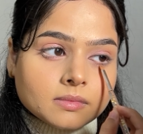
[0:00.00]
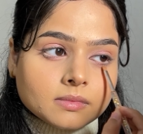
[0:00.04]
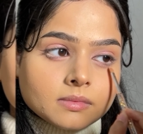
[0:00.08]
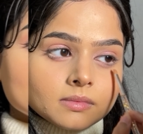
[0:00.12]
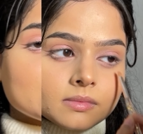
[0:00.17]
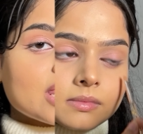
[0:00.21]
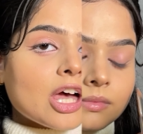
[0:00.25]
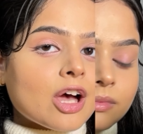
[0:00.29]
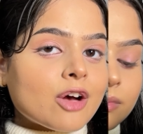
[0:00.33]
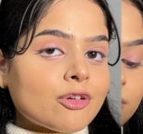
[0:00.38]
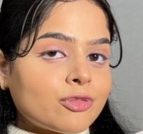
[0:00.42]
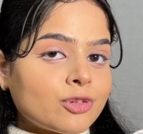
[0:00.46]

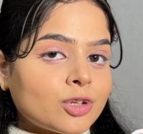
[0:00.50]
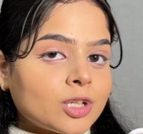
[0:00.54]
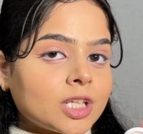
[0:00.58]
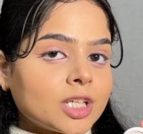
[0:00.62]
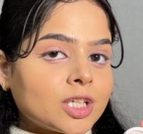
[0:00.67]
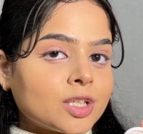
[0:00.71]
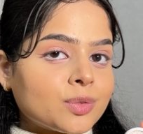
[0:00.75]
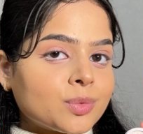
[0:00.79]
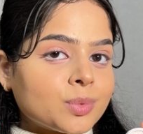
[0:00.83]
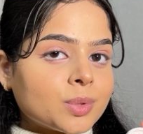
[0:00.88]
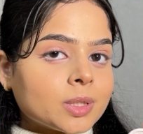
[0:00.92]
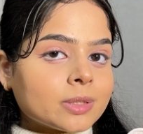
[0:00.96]
Now for a
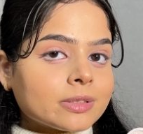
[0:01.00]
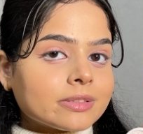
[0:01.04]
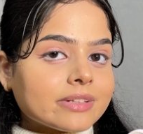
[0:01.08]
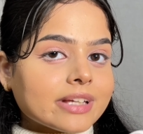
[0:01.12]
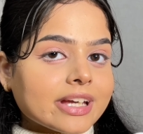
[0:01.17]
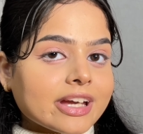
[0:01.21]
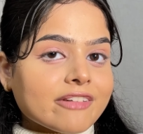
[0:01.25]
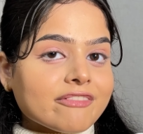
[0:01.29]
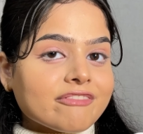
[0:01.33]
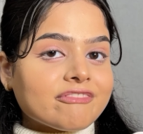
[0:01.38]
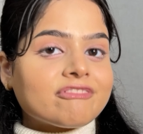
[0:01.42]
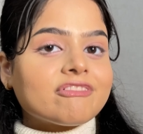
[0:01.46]
little bit of
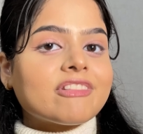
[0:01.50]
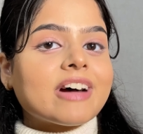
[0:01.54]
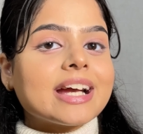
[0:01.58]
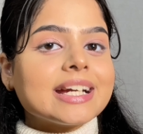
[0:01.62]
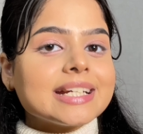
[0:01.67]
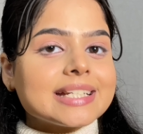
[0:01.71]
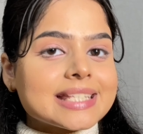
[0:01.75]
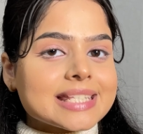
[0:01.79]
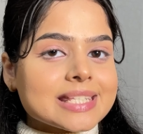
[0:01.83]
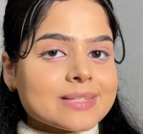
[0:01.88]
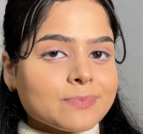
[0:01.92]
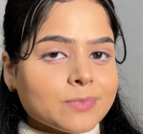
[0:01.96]
like a
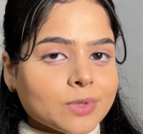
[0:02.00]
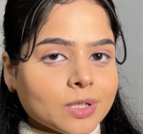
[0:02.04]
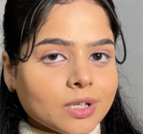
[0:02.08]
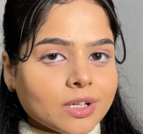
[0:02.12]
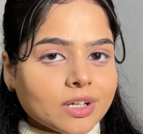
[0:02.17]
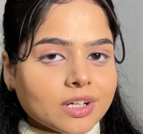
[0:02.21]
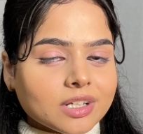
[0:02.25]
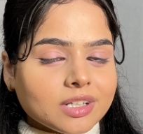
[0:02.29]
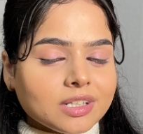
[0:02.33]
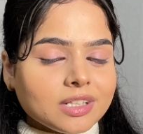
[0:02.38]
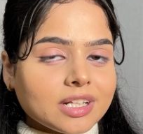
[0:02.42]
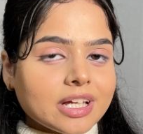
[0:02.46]
white
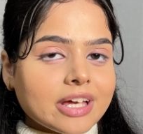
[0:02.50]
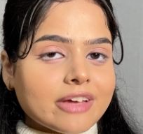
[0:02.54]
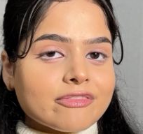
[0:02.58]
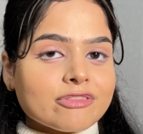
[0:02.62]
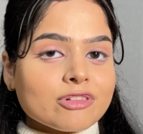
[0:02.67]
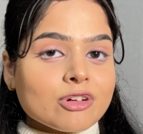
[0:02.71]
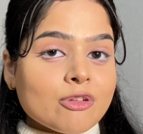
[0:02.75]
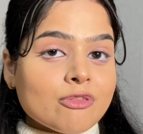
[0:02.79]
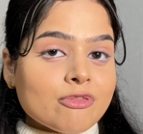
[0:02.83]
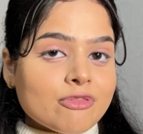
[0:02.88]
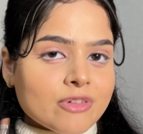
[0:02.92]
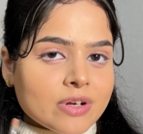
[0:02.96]
sparkle and
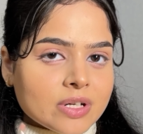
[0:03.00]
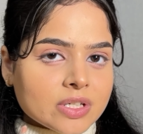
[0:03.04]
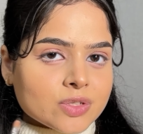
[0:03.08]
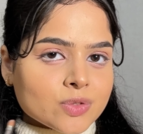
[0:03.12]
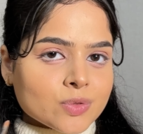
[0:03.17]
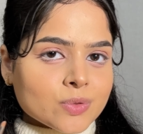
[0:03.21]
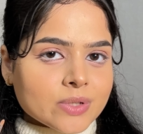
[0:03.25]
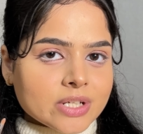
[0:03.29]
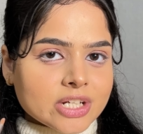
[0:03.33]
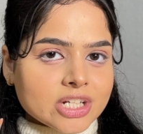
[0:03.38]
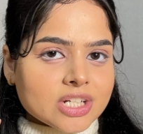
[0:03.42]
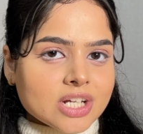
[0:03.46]
for a
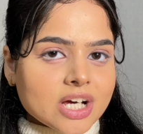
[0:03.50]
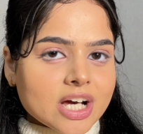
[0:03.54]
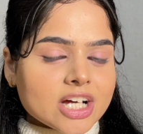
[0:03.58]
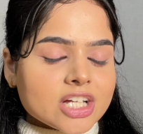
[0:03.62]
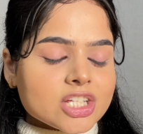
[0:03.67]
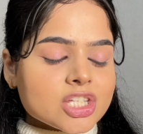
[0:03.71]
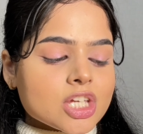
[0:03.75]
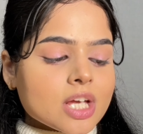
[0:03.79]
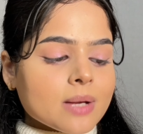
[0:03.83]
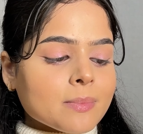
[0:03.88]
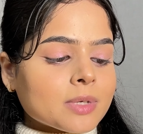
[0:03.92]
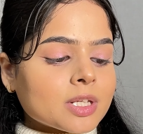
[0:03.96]
wintry
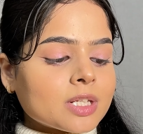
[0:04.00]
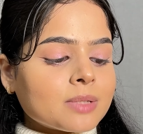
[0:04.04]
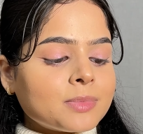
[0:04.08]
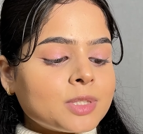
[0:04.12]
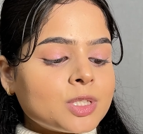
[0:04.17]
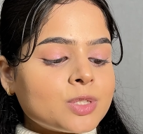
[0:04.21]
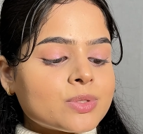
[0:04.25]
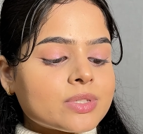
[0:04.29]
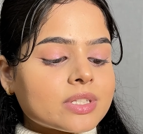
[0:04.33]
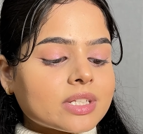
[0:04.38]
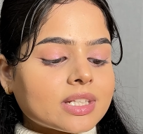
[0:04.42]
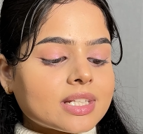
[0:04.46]
touch, I'm going to be
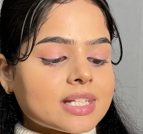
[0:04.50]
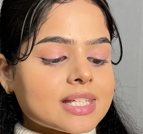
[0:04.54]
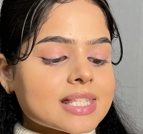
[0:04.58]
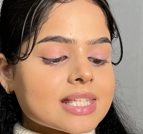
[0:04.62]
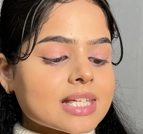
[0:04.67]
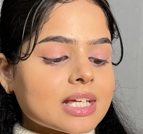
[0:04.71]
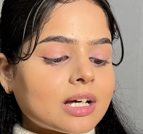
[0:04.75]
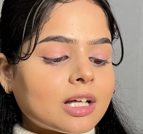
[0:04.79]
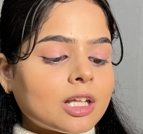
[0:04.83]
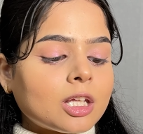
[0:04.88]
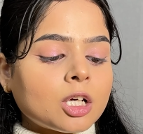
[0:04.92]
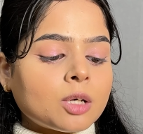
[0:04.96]
using
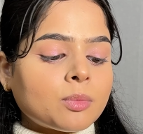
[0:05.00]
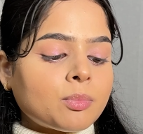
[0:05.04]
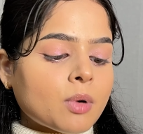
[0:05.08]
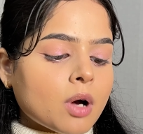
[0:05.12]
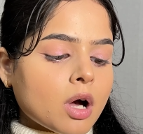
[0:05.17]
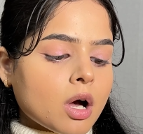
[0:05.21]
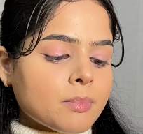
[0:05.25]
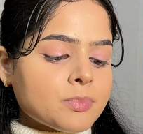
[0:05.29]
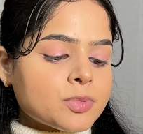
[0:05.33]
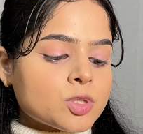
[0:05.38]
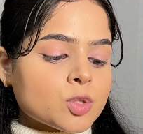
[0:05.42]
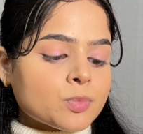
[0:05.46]
this
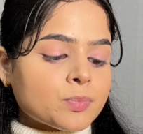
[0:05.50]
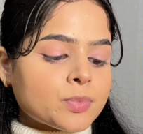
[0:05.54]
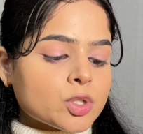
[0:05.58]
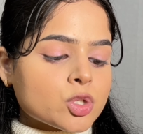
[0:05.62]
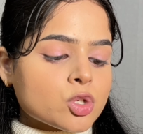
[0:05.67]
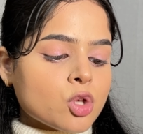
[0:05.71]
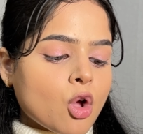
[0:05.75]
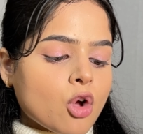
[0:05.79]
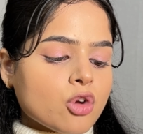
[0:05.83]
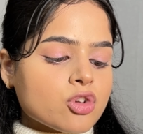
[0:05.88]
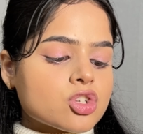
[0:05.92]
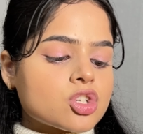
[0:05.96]
ColourPop Super
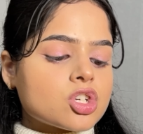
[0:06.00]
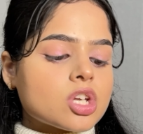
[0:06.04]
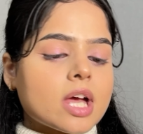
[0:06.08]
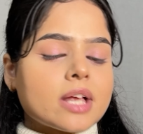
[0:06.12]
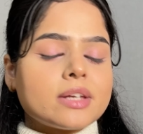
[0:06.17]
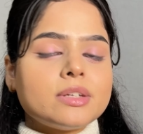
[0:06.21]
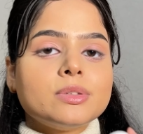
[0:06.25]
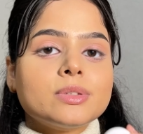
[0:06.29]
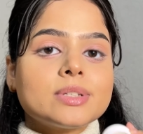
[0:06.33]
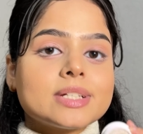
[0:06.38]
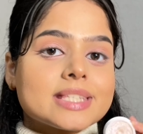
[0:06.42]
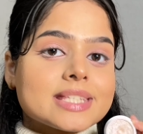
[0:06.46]
Shock
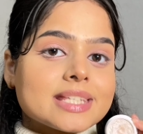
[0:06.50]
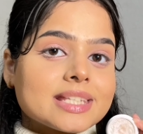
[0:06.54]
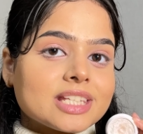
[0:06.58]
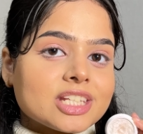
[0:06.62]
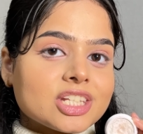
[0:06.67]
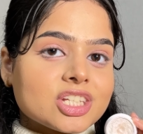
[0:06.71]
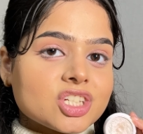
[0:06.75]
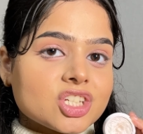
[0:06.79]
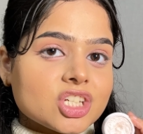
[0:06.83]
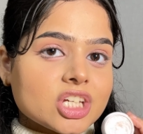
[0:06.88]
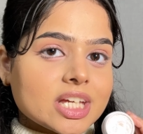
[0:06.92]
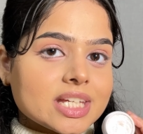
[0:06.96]
Shadow. It's in
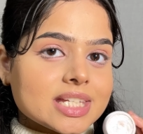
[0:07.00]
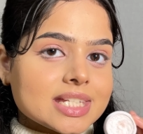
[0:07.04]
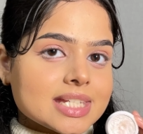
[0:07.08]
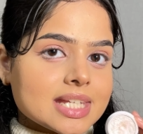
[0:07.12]
the shade